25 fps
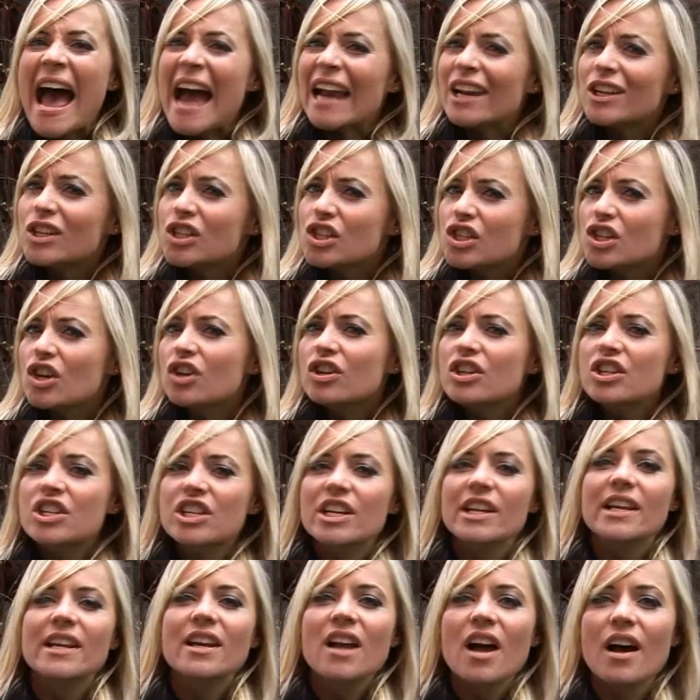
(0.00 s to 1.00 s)
and
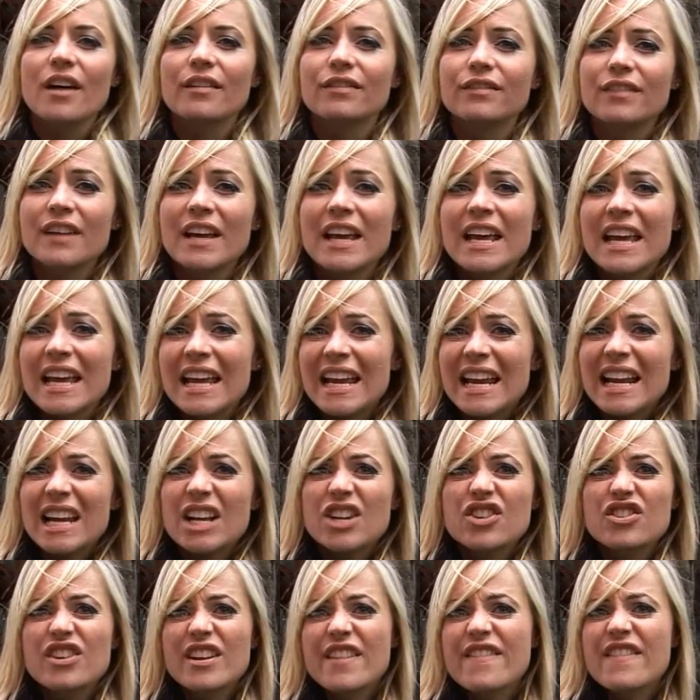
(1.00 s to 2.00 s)
astonishingly enough, it
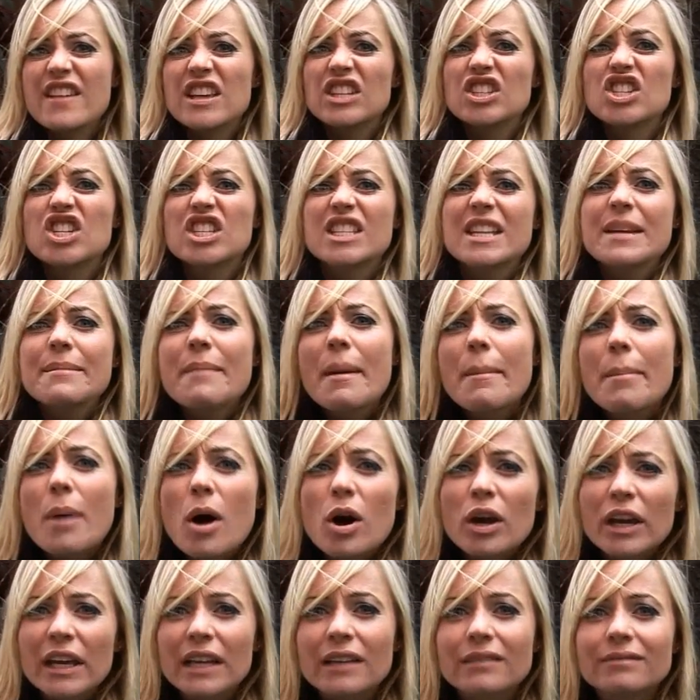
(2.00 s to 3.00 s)
literally fits just in my
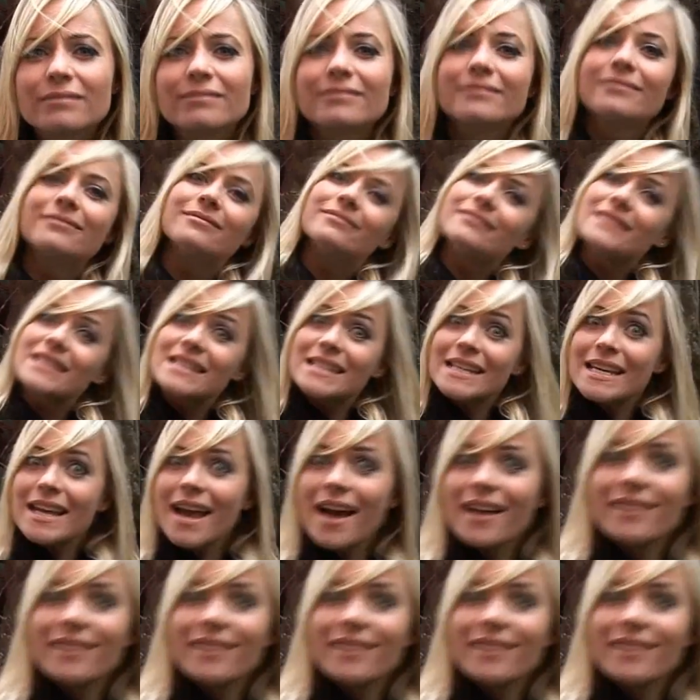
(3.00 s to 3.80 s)
pocket. See